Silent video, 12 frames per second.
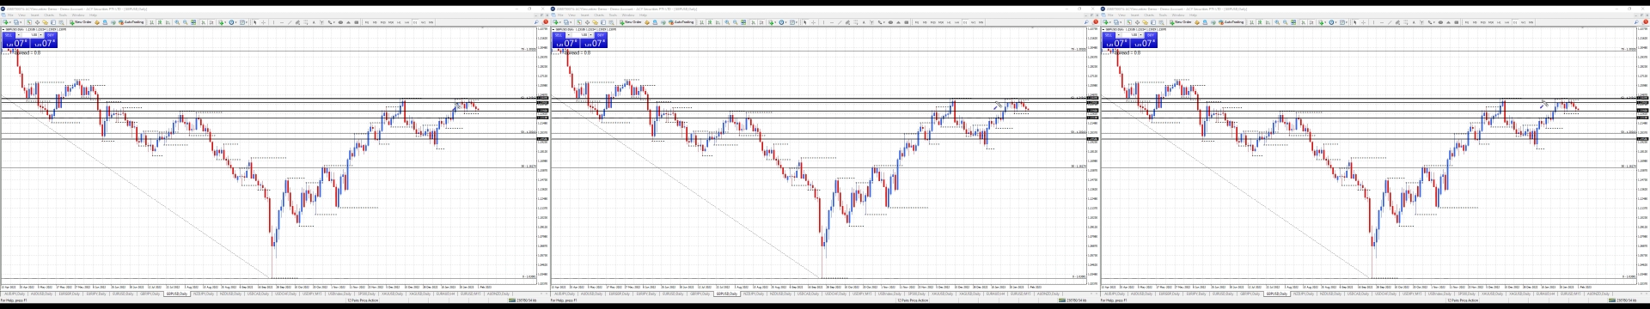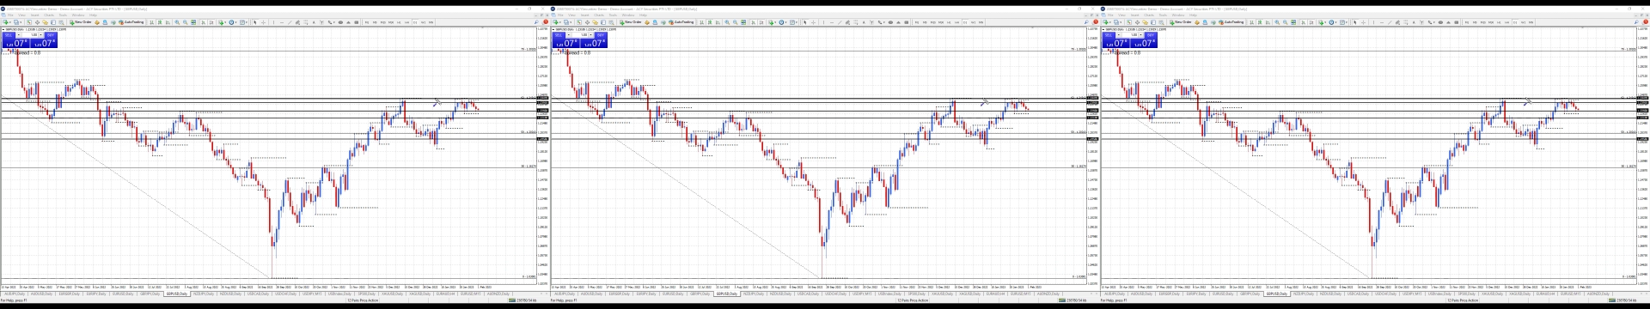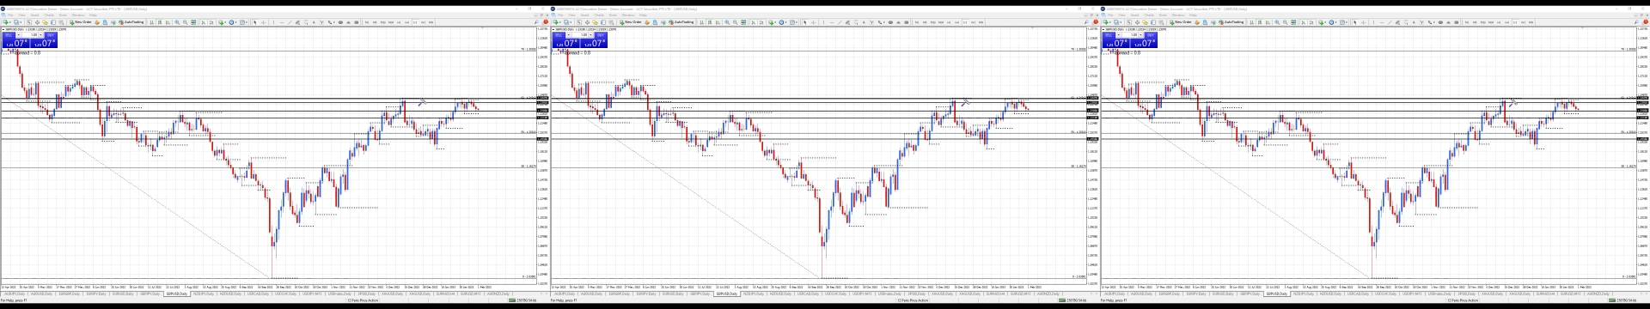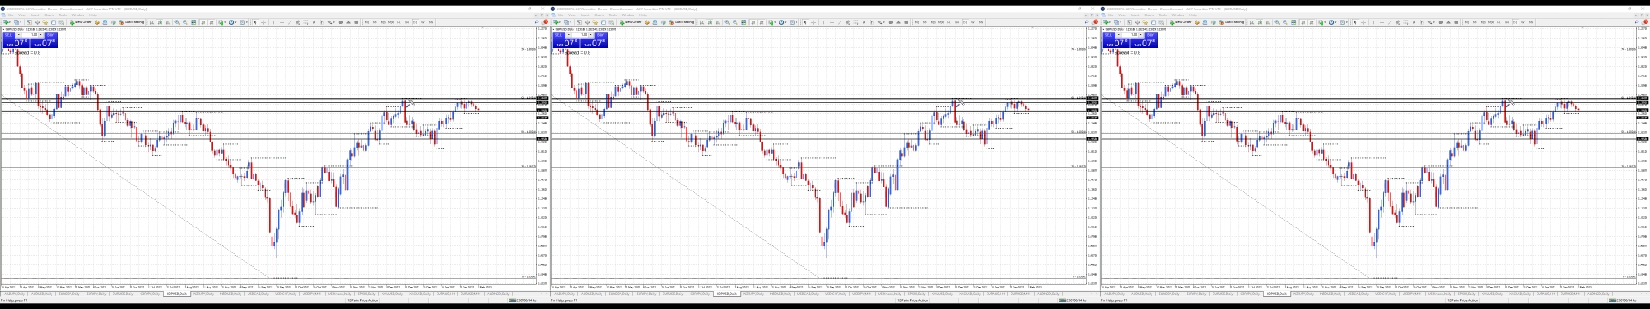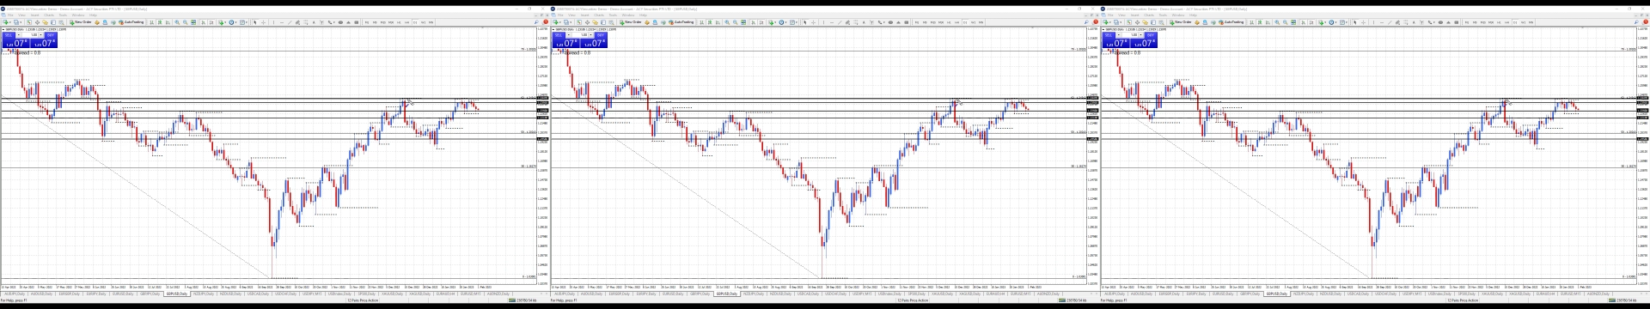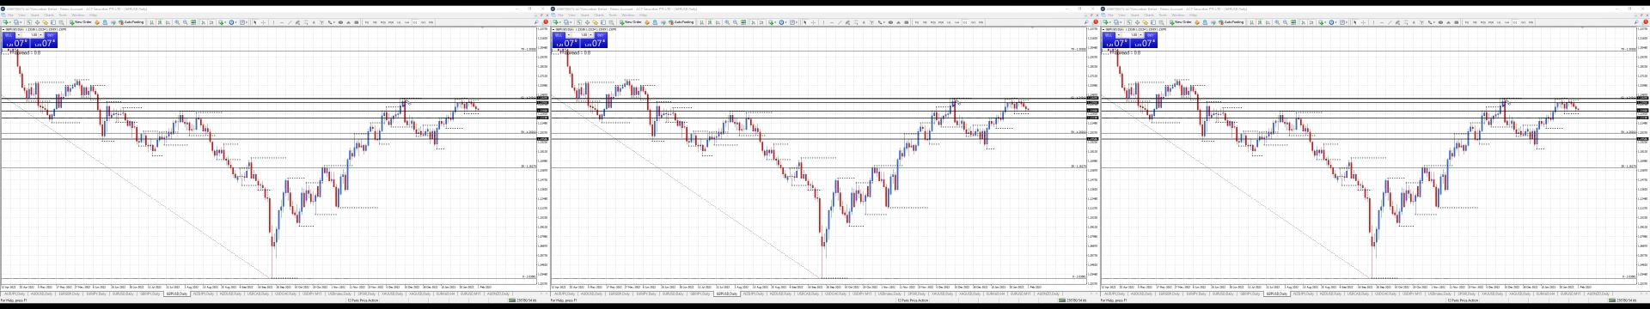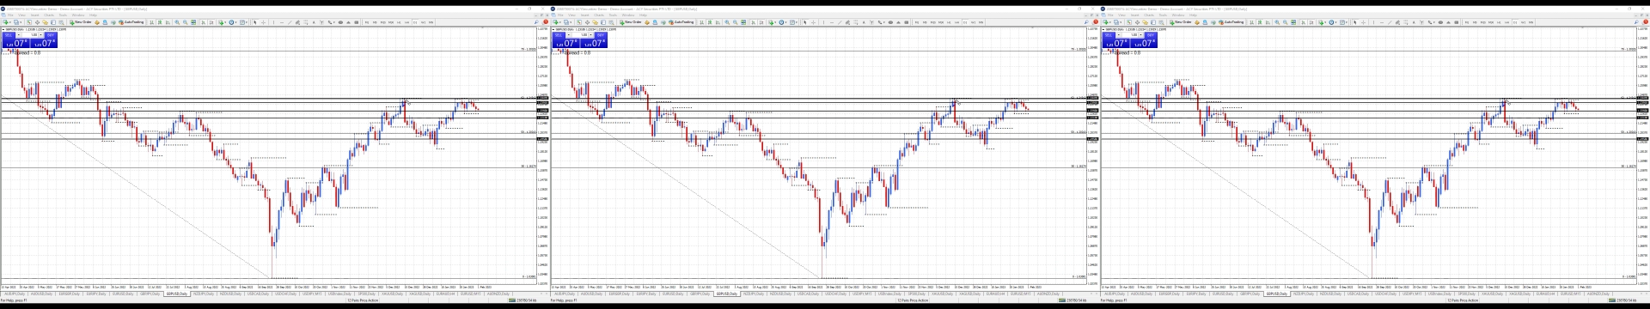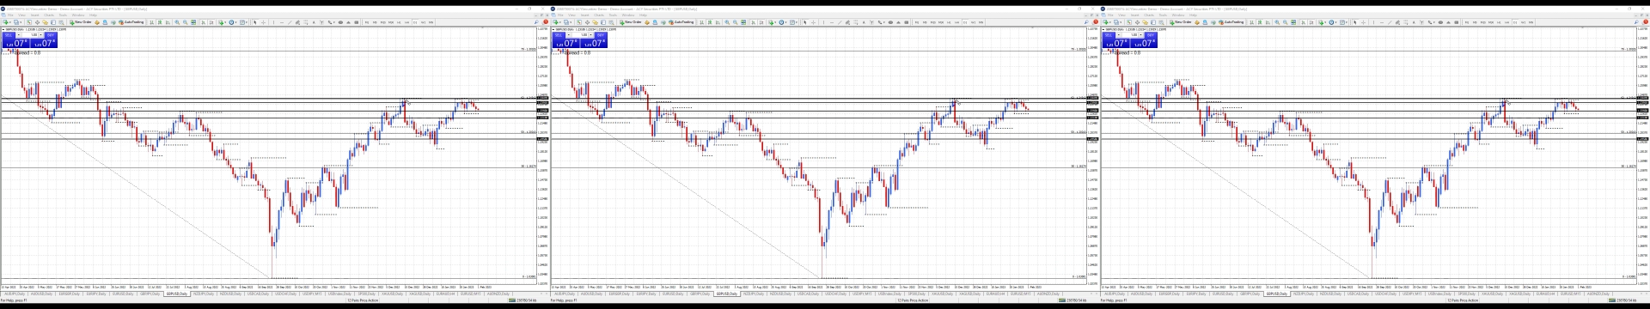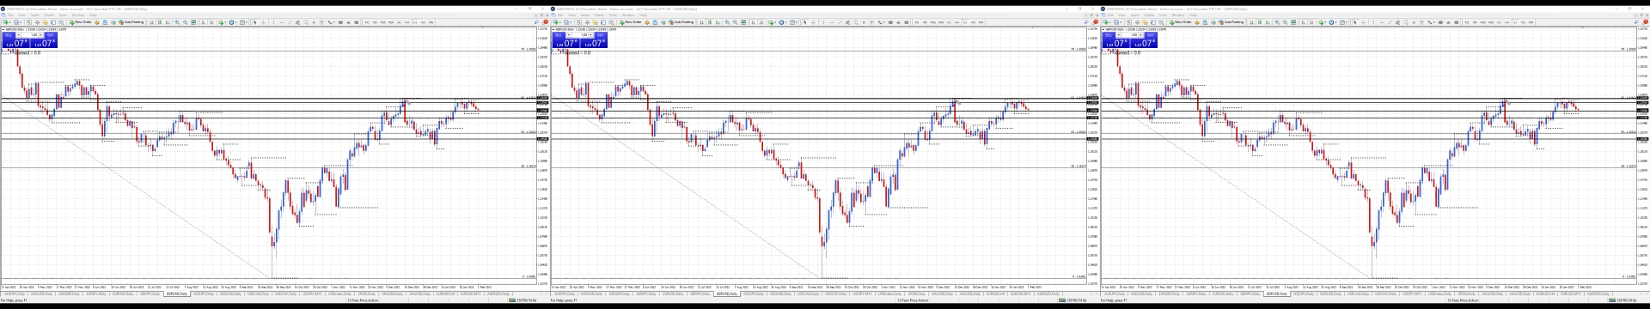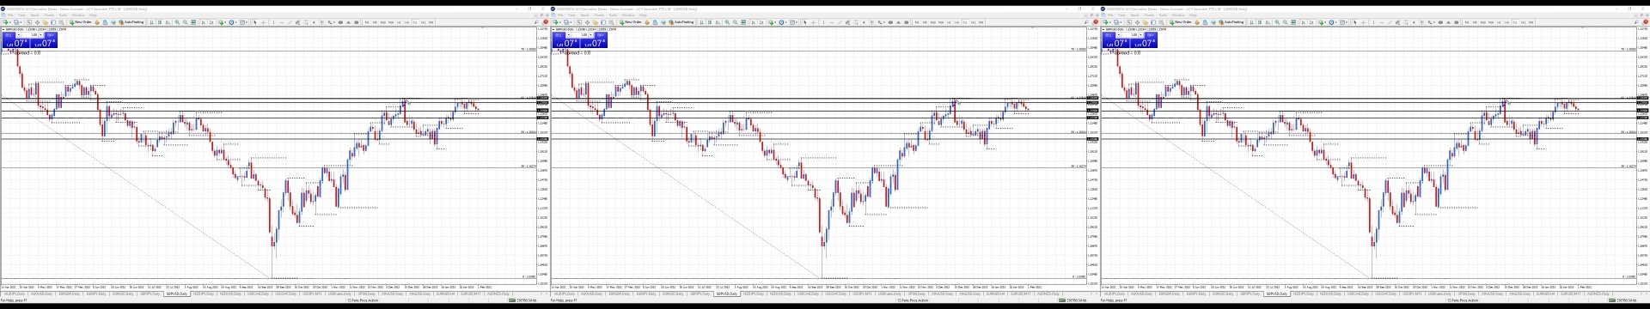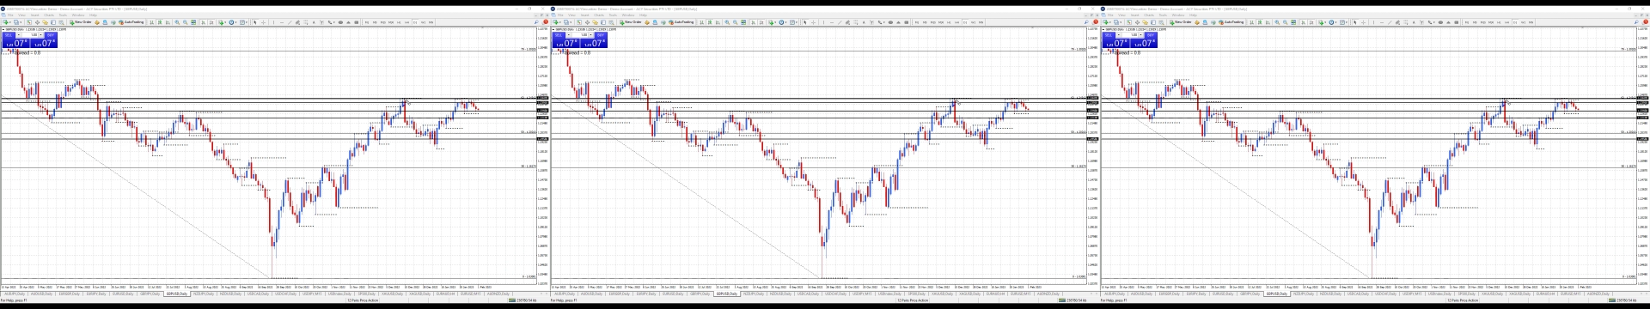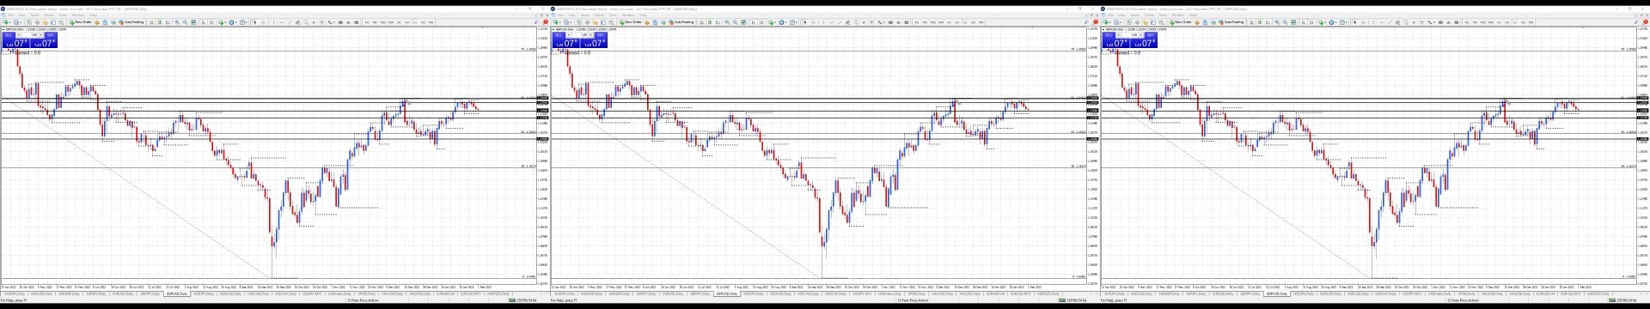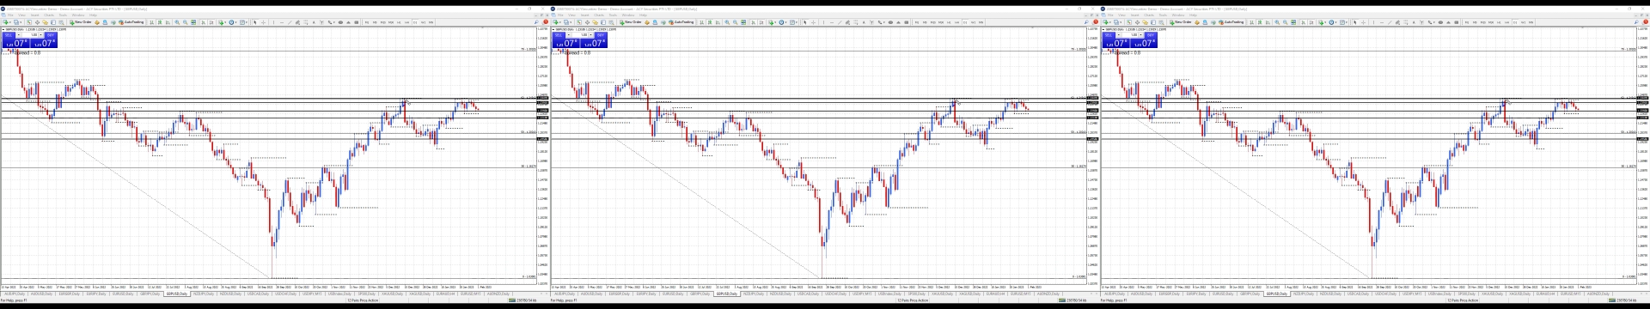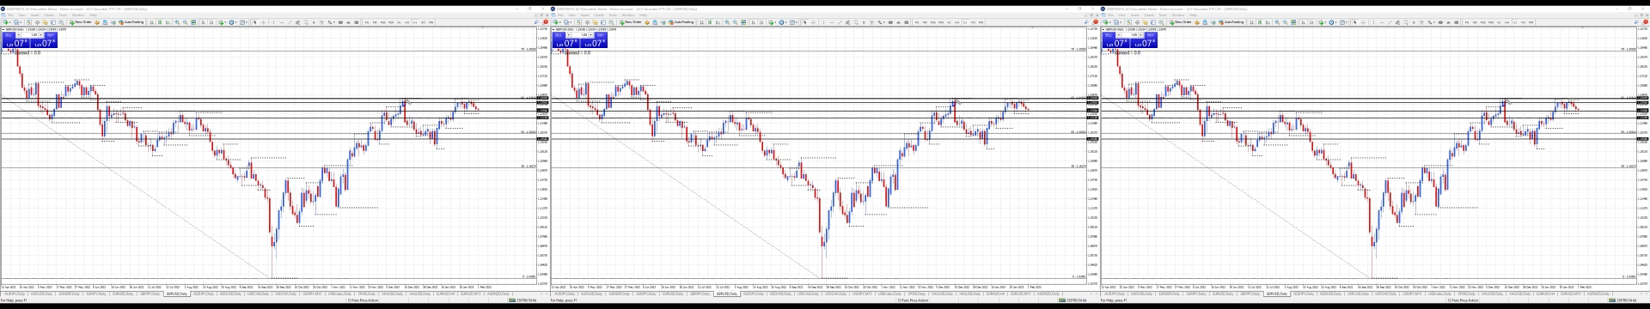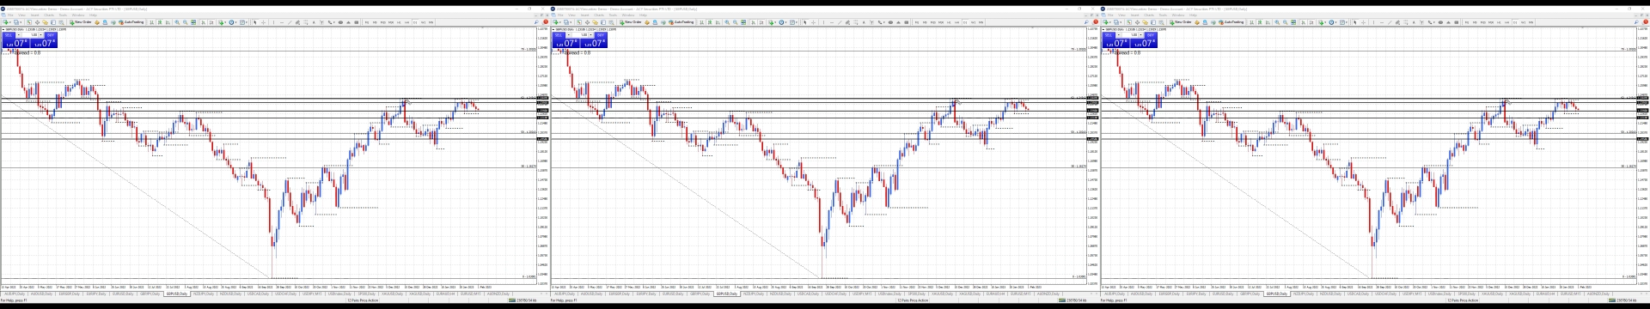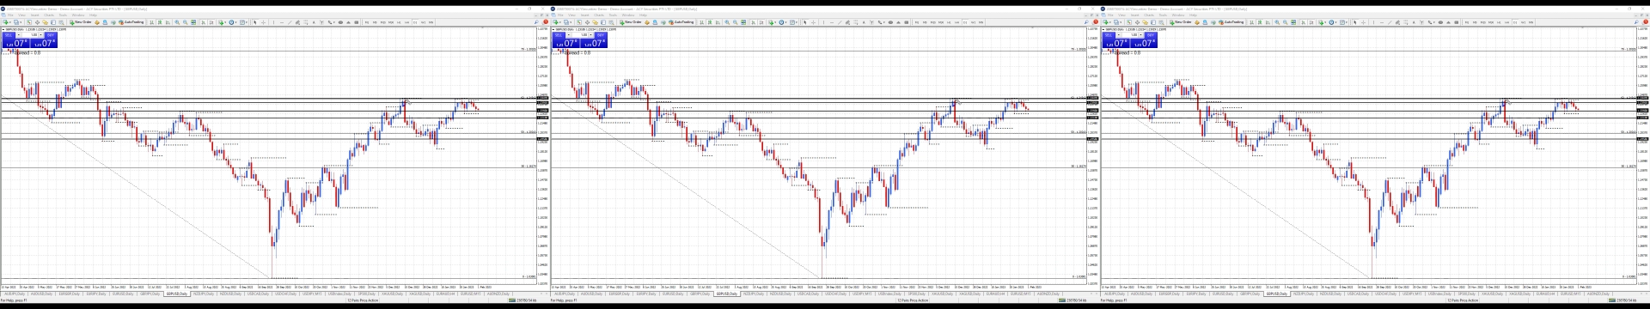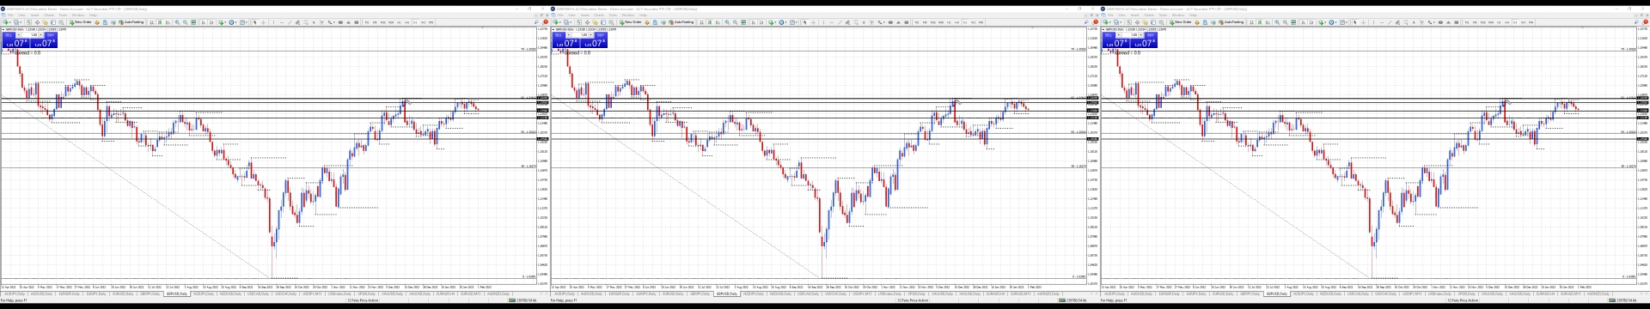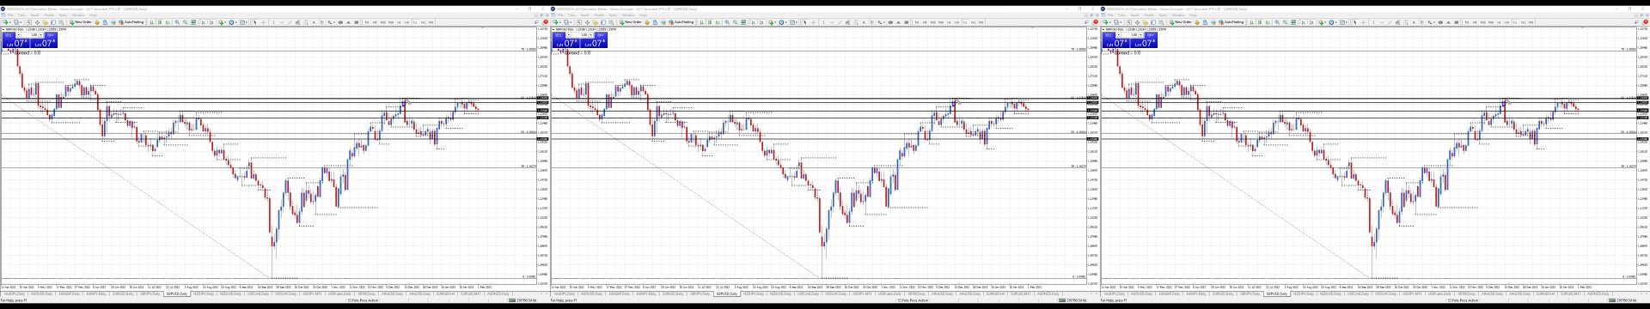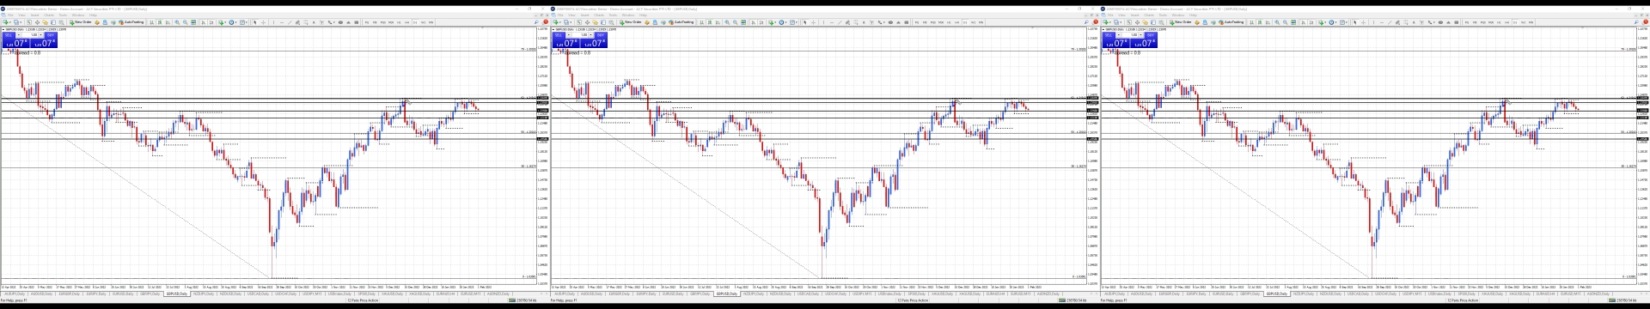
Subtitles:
No face is visible, so there are no lips to read.